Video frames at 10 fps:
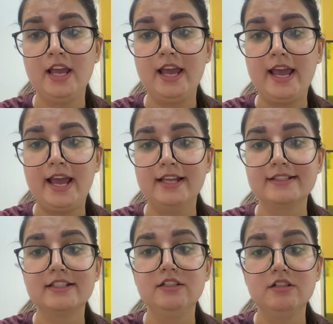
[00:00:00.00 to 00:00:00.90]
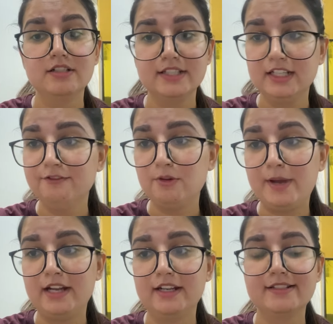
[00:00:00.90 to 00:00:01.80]
As nursing
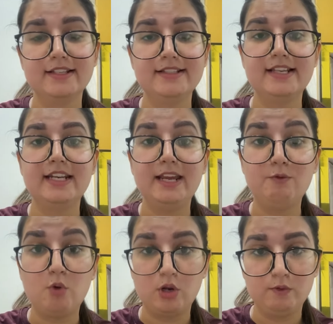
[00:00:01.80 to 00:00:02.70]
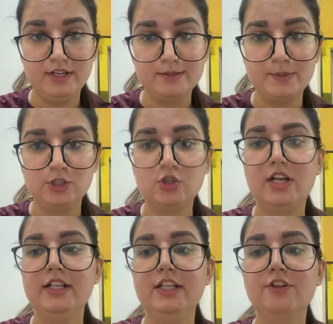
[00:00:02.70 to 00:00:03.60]
informatics is an evolving
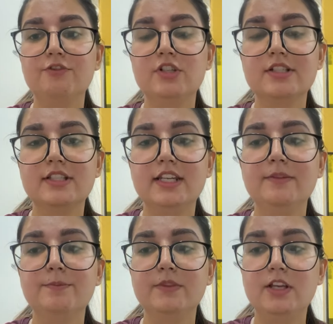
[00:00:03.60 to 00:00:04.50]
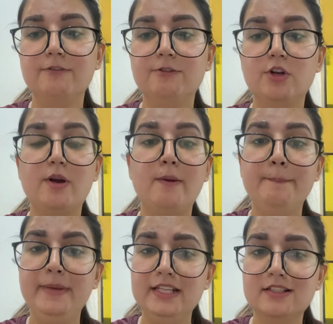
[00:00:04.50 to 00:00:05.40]
specialty of nursing, therefore, a
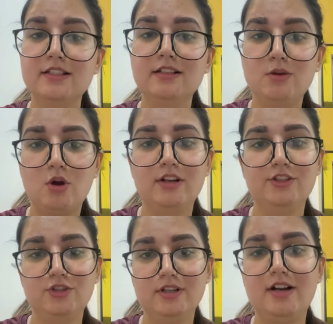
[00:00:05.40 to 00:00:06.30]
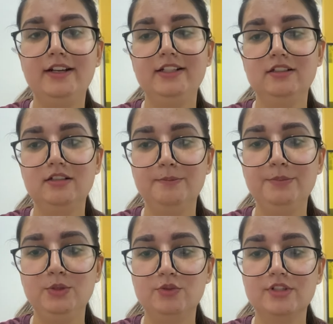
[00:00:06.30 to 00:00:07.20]
basic knowledge regarding the
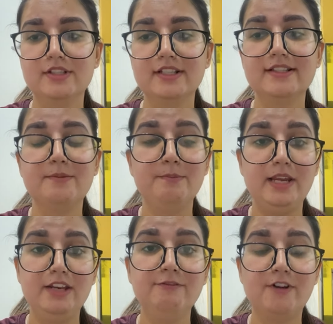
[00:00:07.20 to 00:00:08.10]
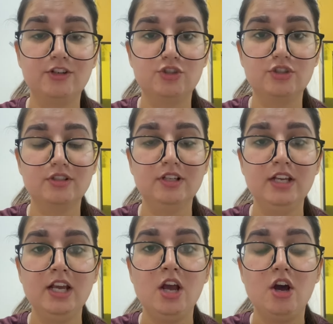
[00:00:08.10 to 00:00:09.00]
computers is the main function
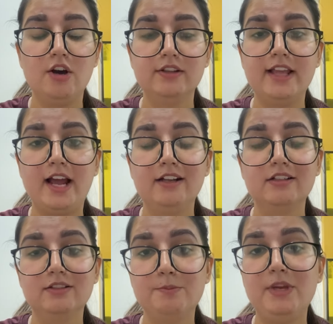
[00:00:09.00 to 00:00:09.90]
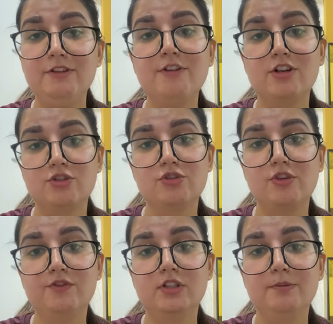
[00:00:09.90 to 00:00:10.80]
the main functions
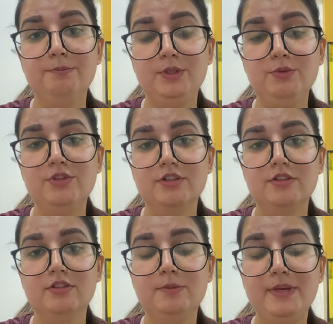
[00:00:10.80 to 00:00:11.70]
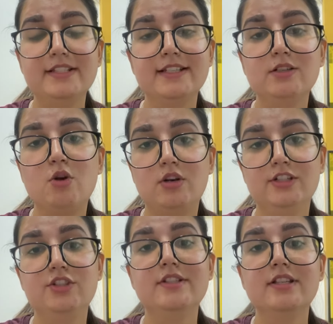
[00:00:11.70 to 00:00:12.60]
of the computer, the basic
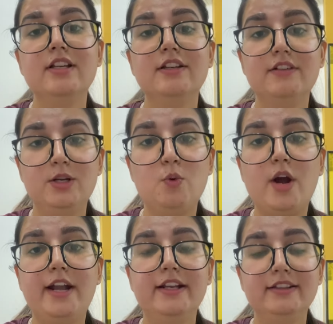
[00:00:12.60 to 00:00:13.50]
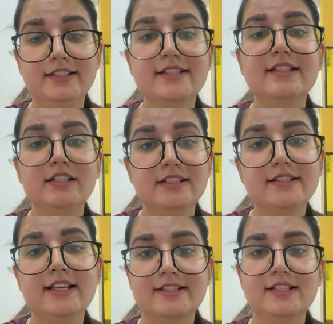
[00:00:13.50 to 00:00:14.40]
knowledge is required. This is a
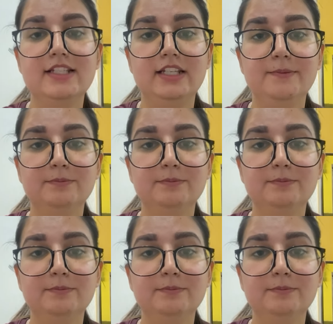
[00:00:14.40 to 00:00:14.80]
necessity.